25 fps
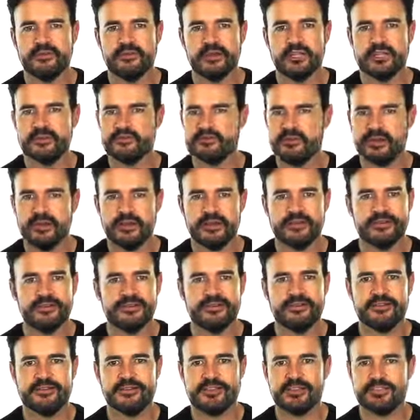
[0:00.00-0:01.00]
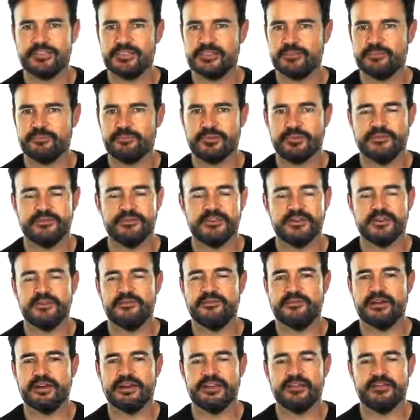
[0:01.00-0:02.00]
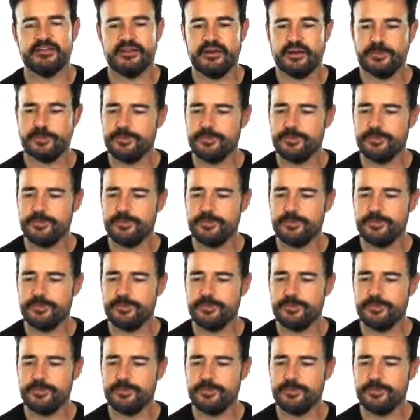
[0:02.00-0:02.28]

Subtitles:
That's fine. That's perfectly fine.